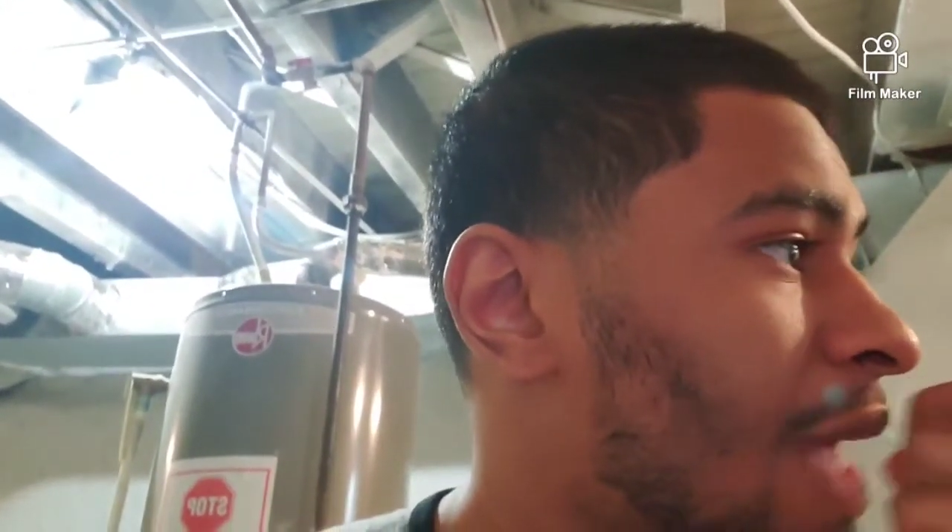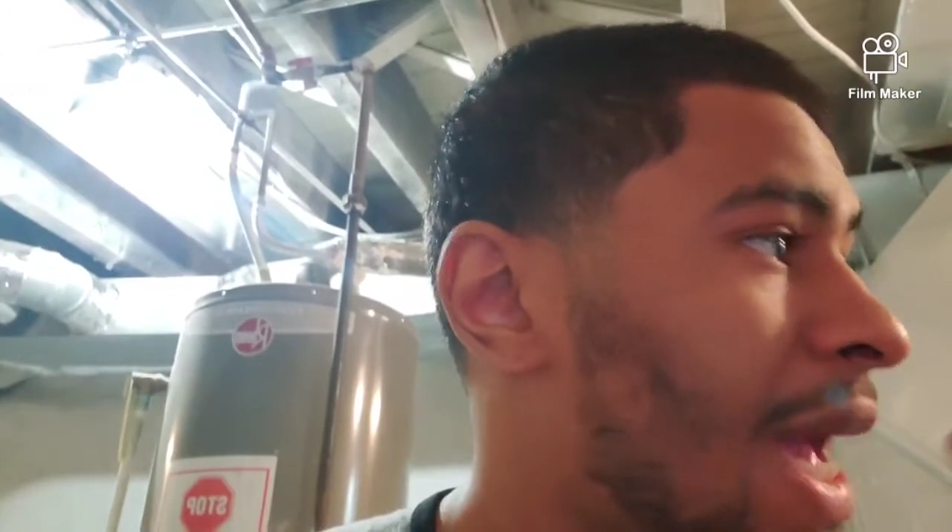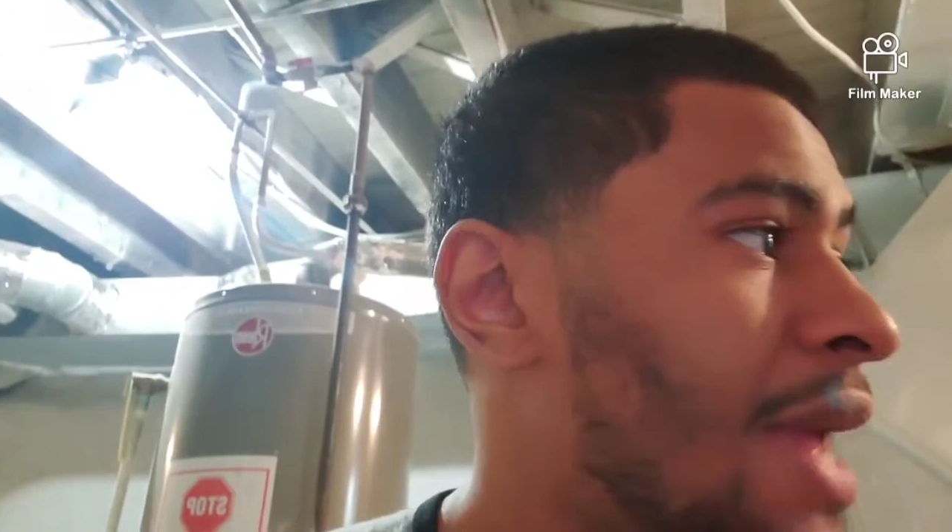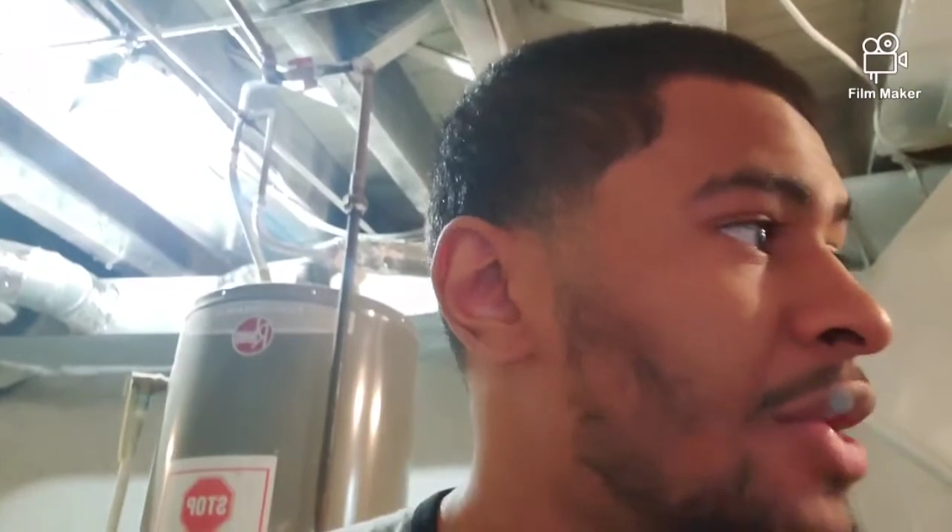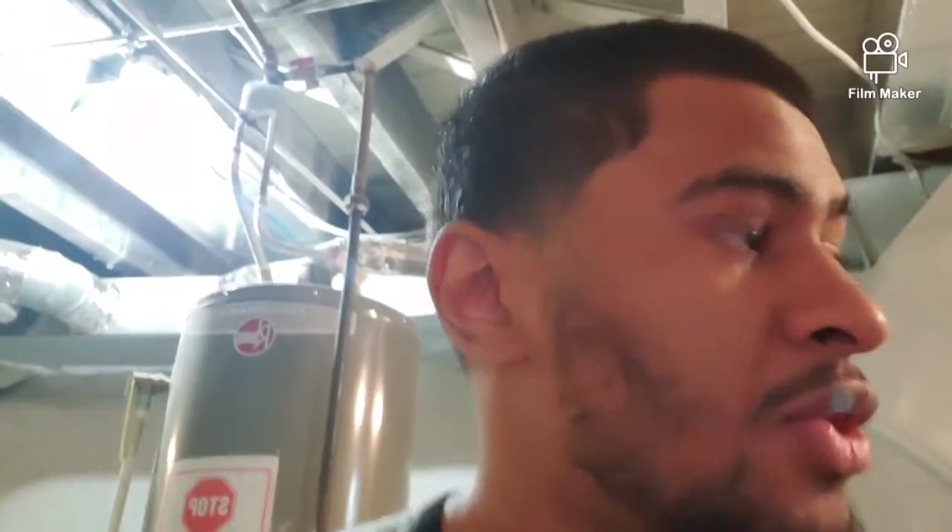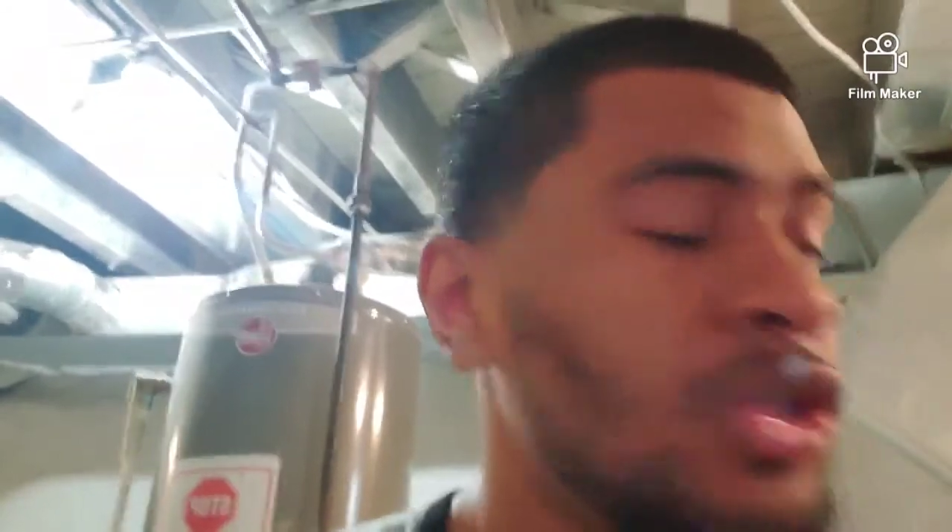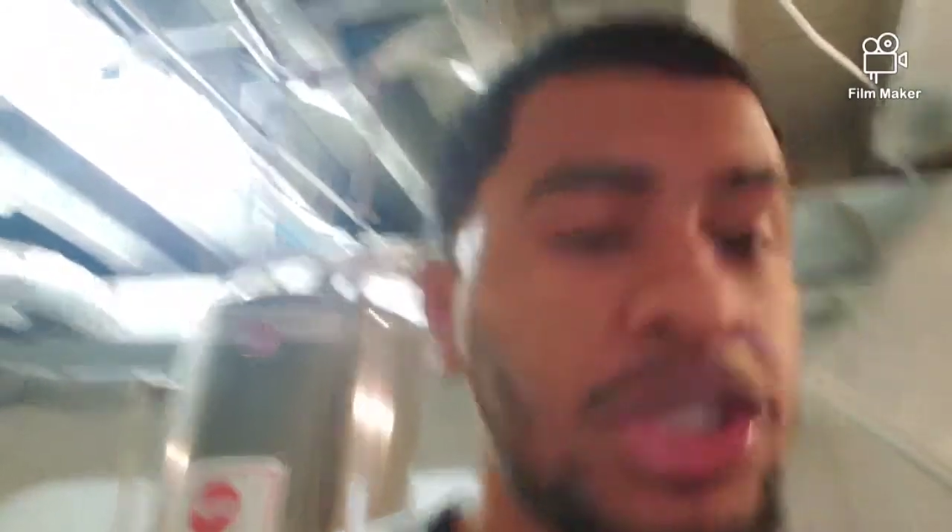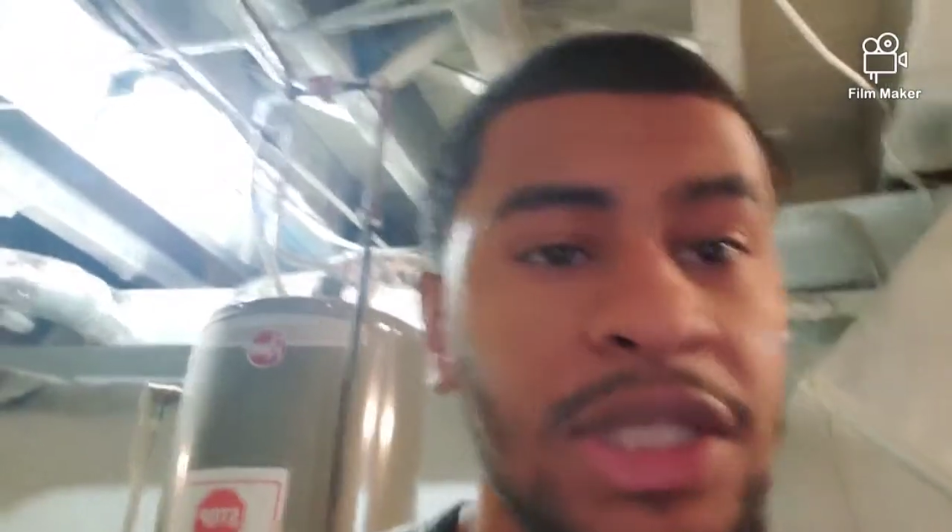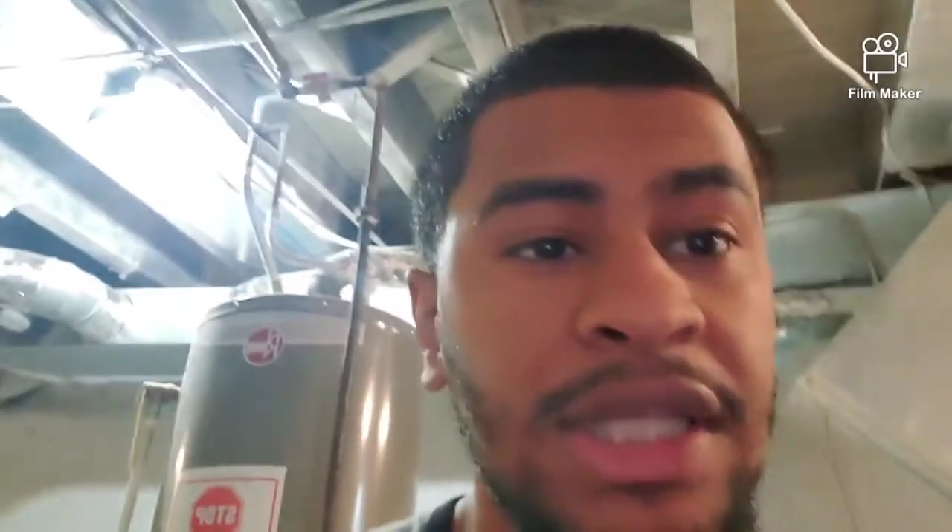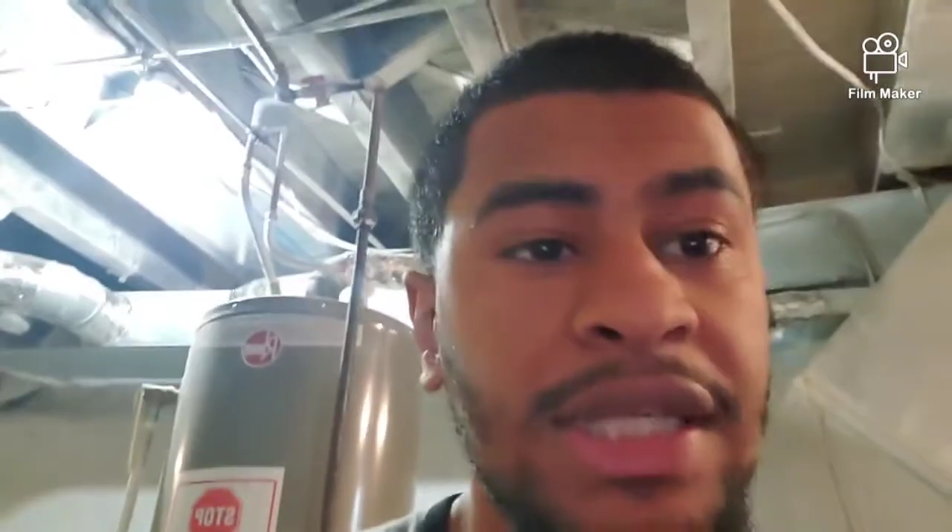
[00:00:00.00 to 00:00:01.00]
I
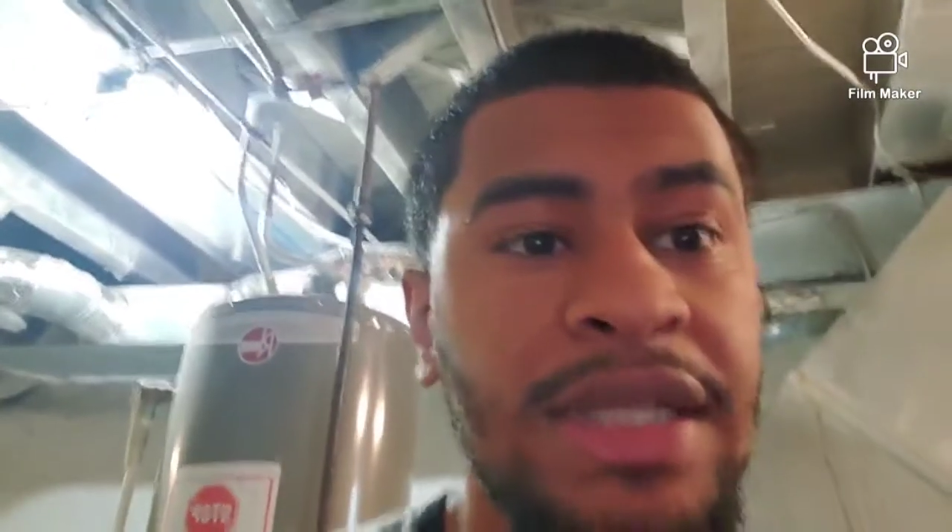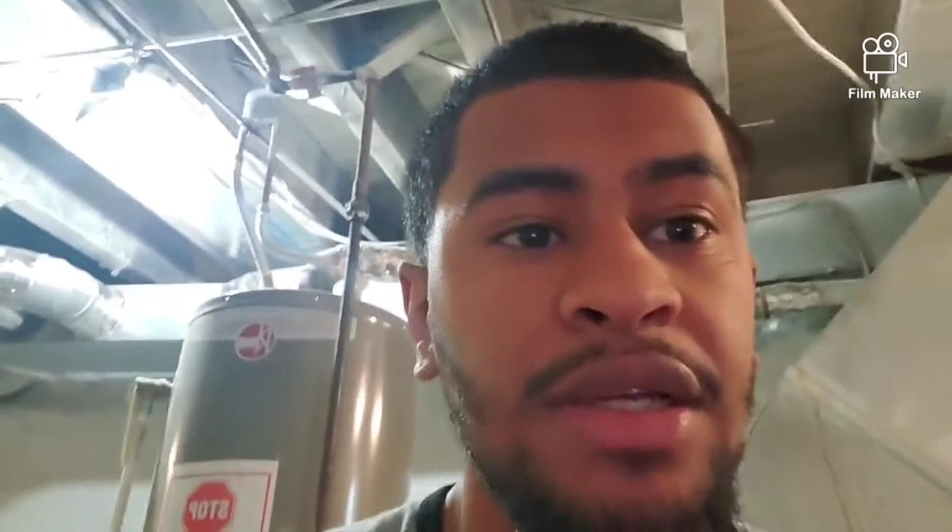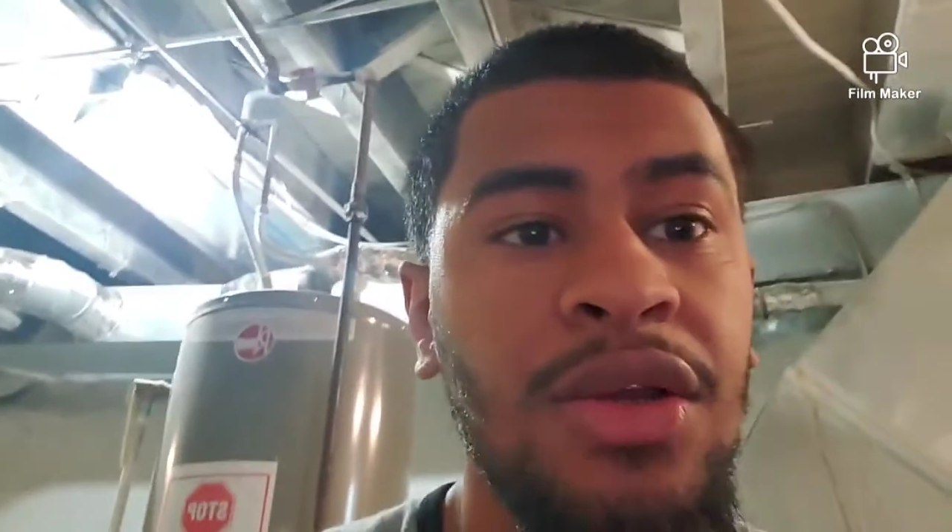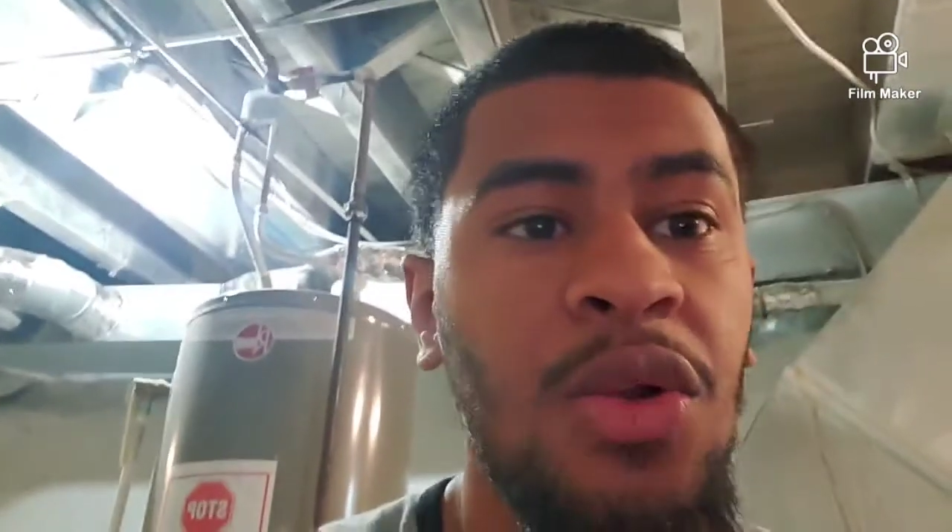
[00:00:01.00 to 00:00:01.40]
usually